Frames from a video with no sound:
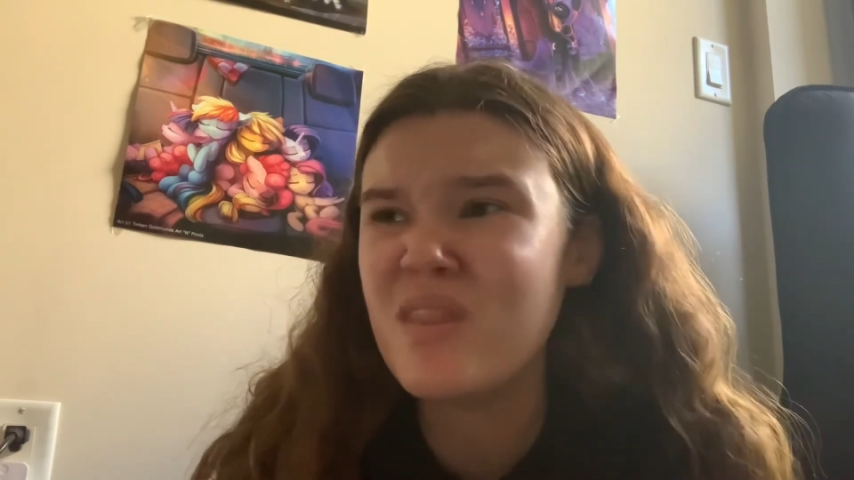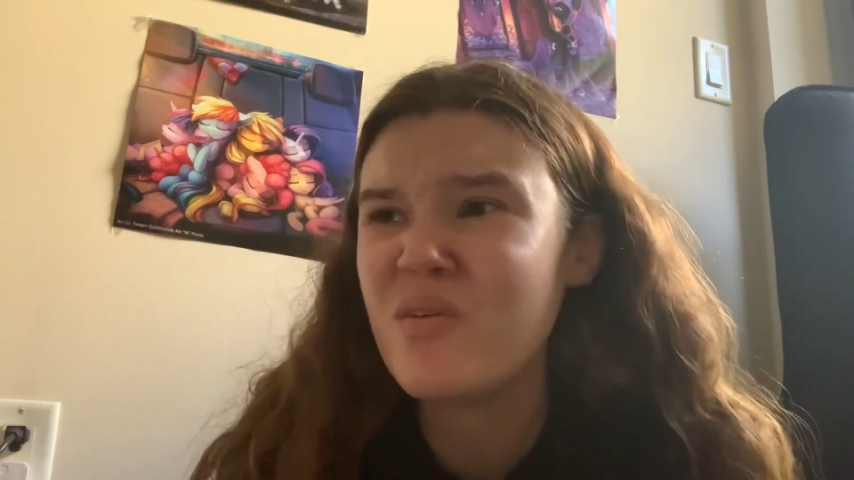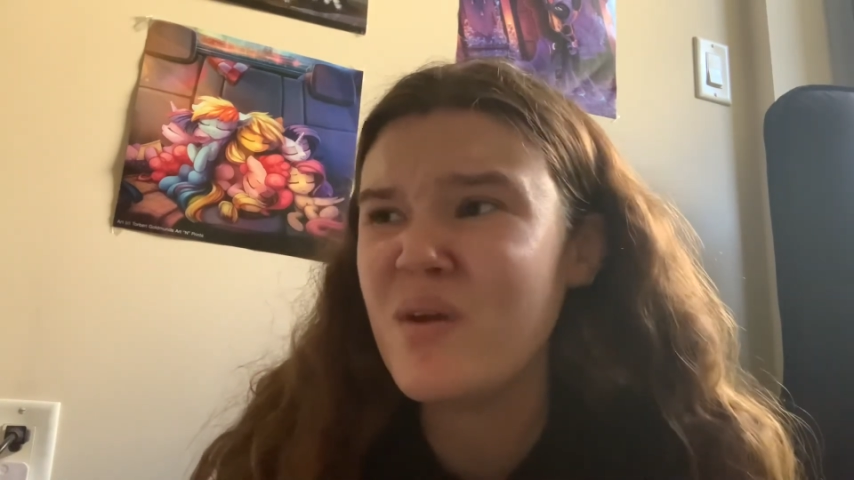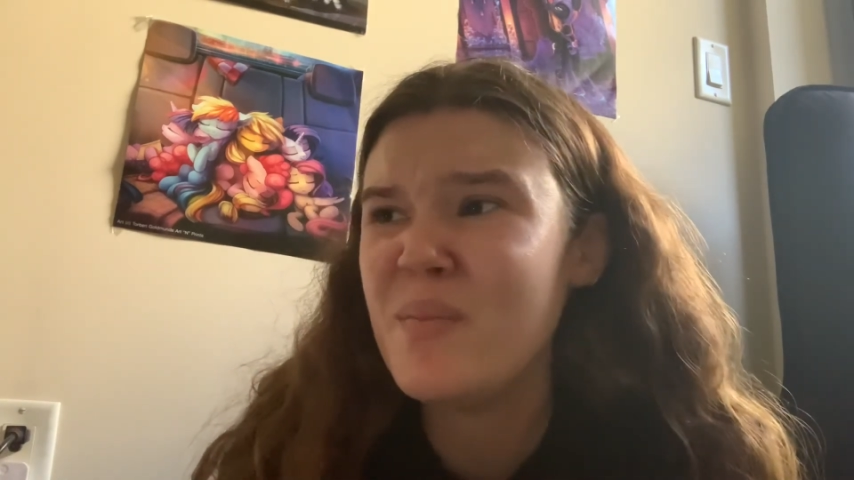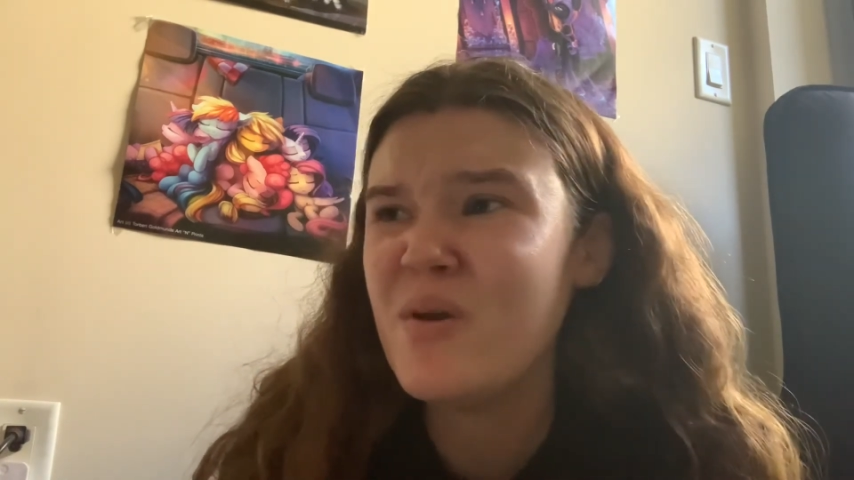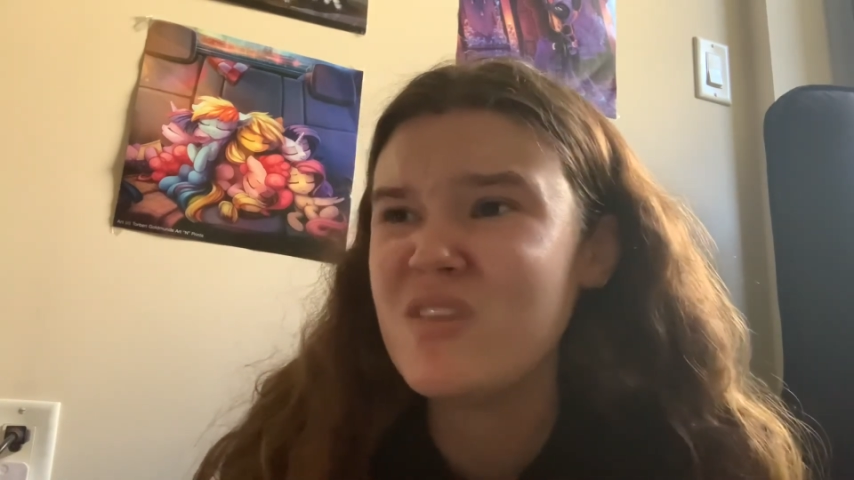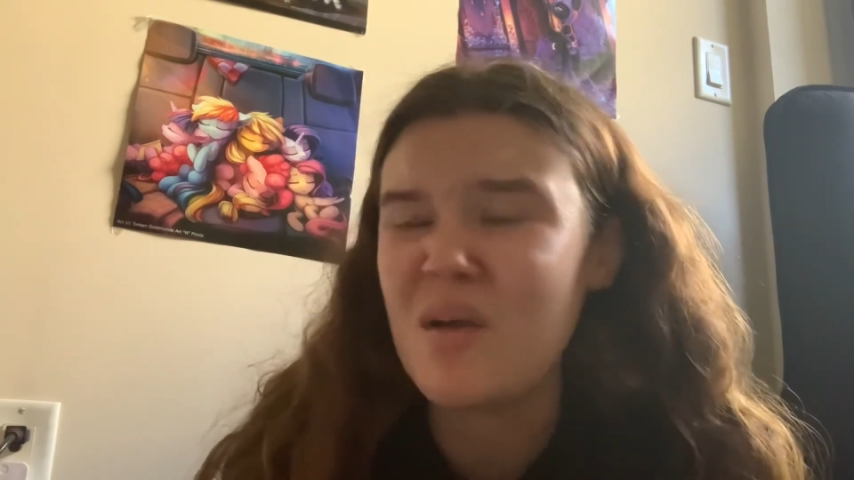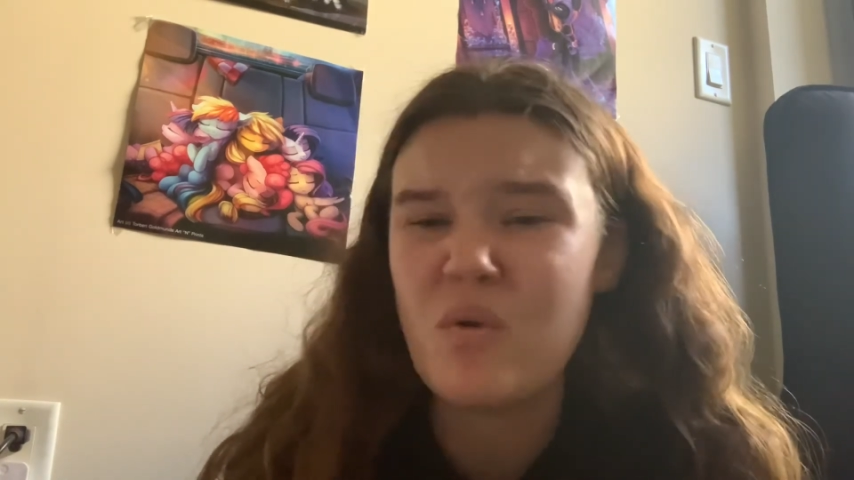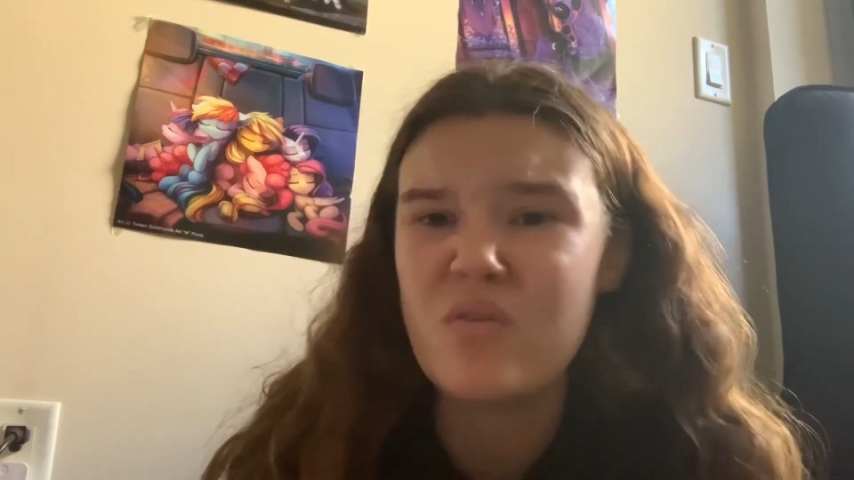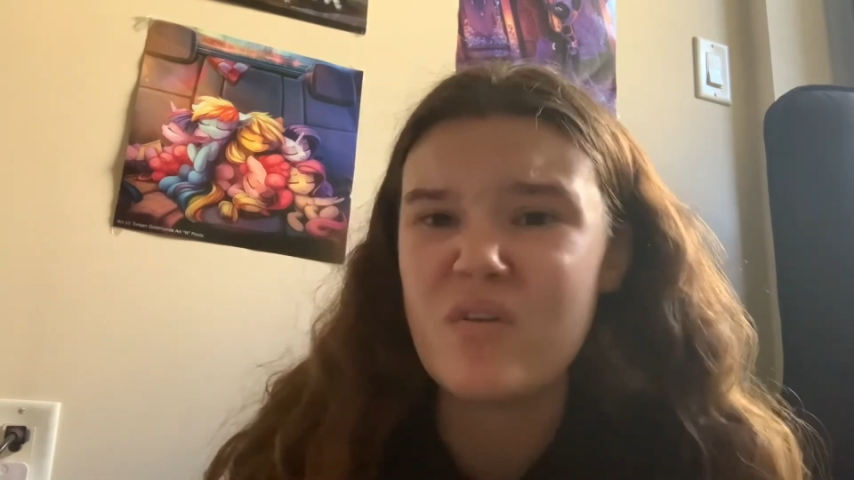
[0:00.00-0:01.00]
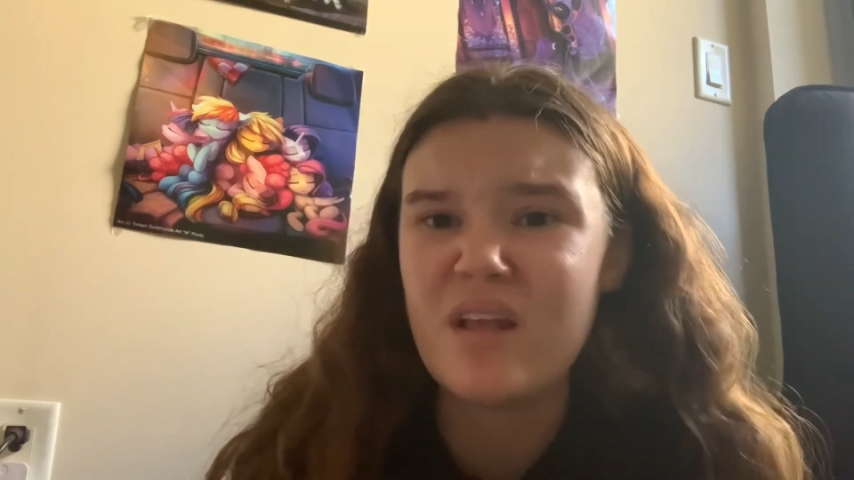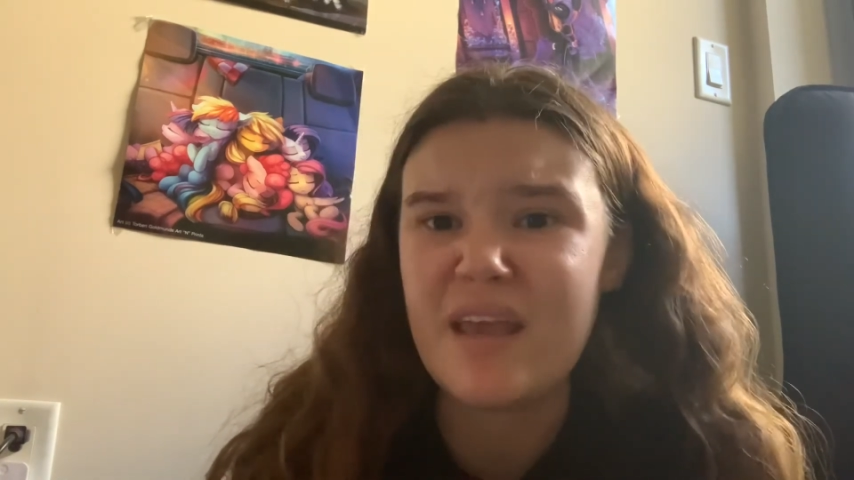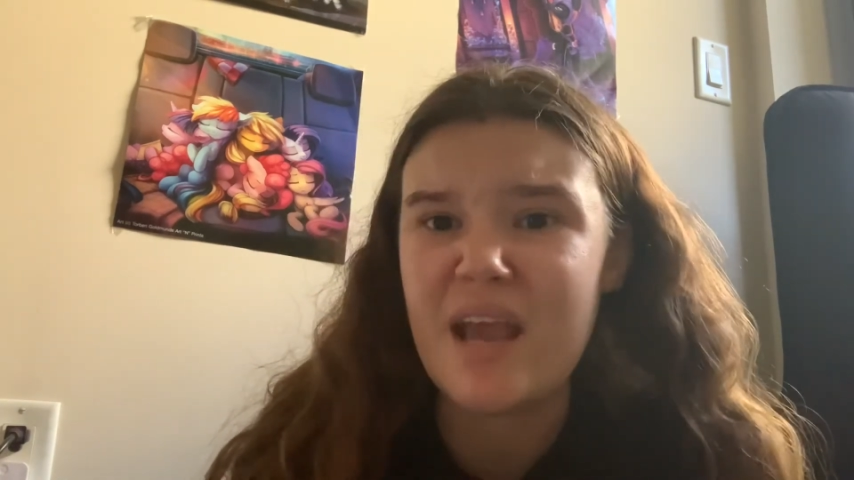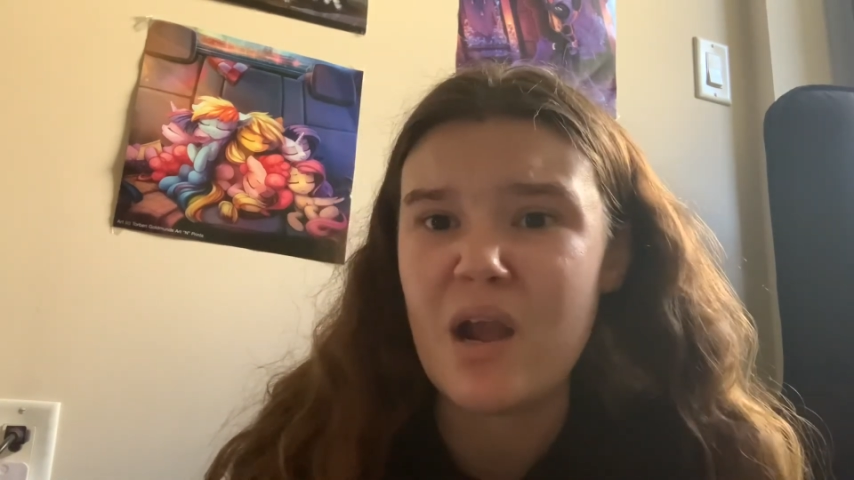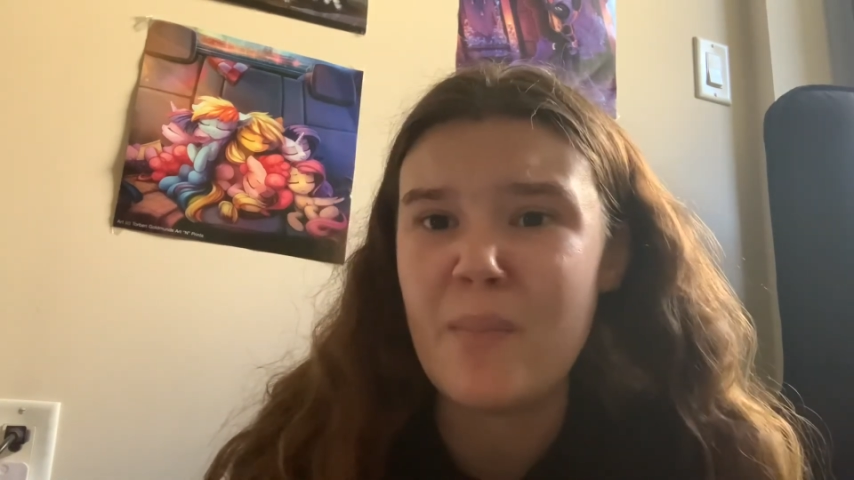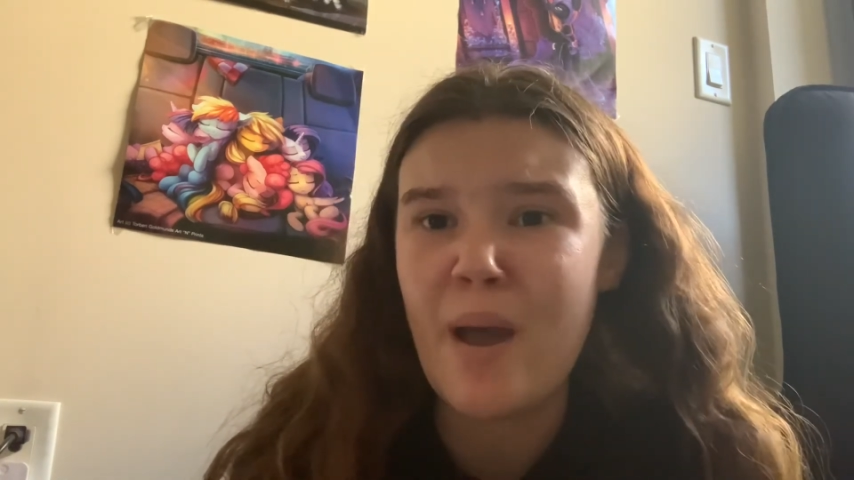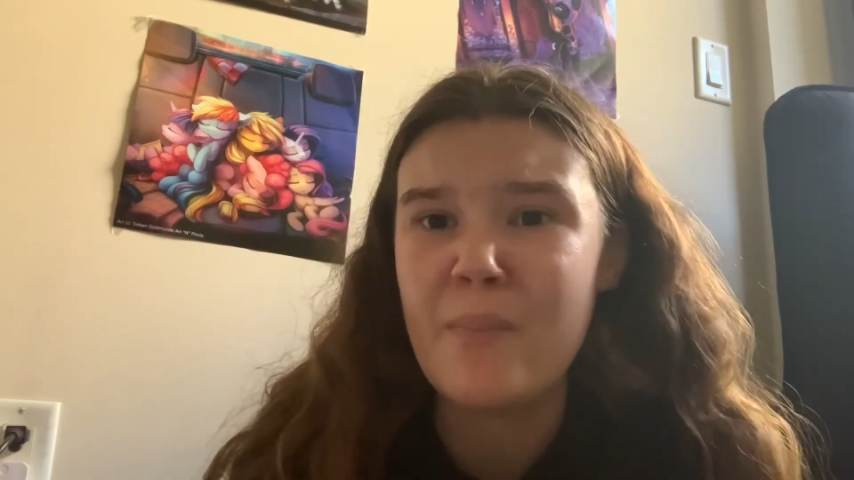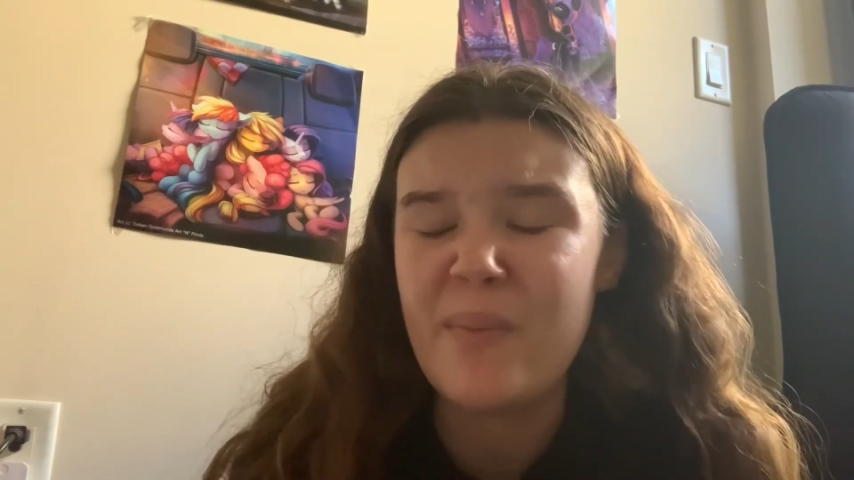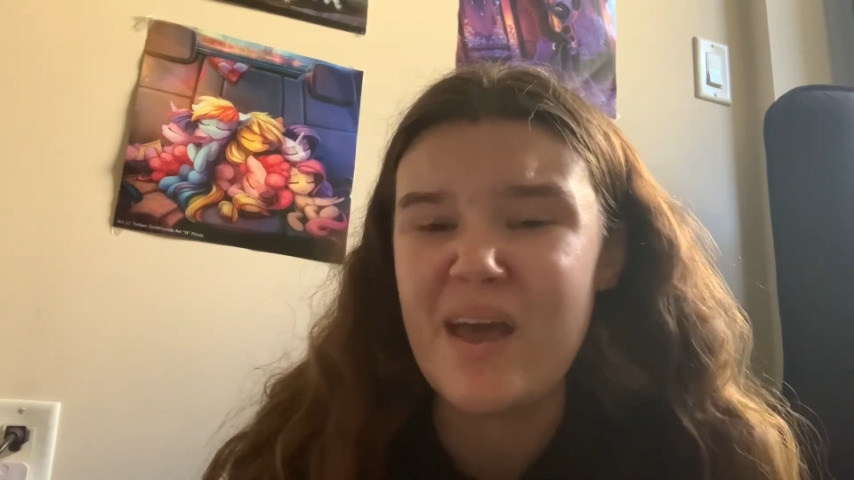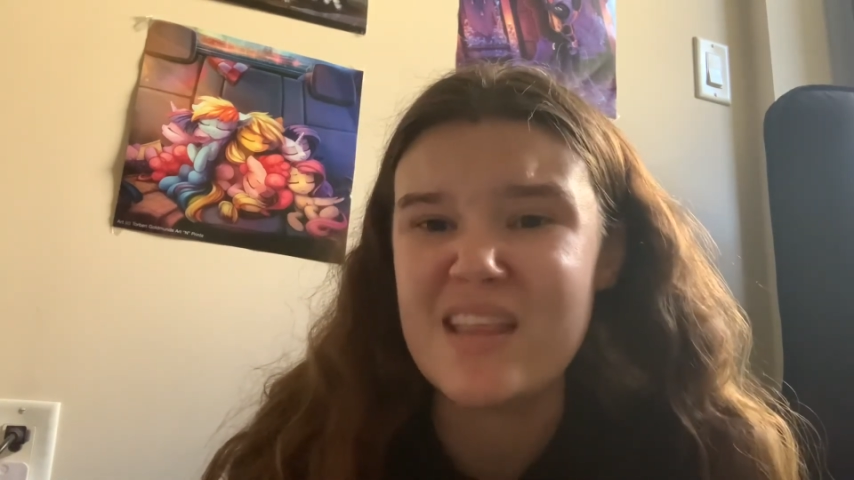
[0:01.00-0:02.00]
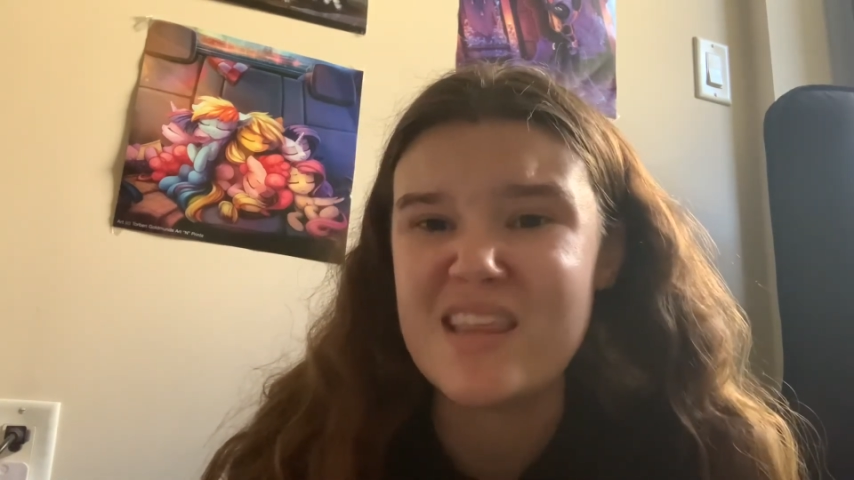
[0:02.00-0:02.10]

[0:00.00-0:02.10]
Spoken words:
of the reboots I wouldn't really care about, but